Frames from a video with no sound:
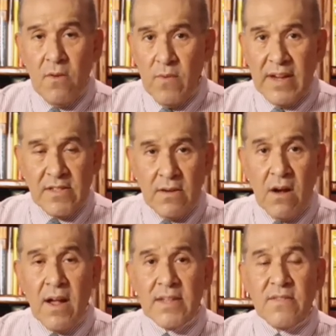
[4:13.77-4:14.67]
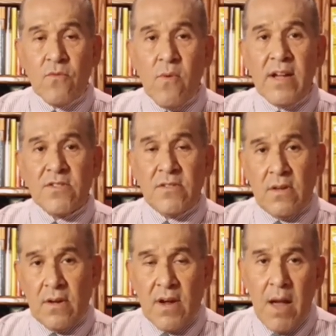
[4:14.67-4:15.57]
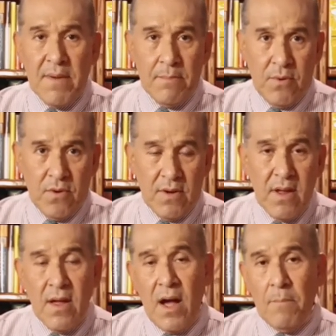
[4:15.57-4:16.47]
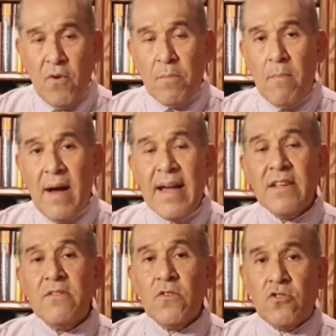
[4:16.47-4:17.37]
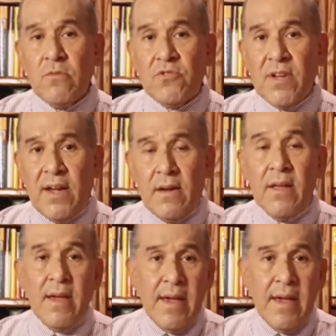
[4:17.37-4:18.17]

raising all kinds of questions on the comment board on both my YouTube channel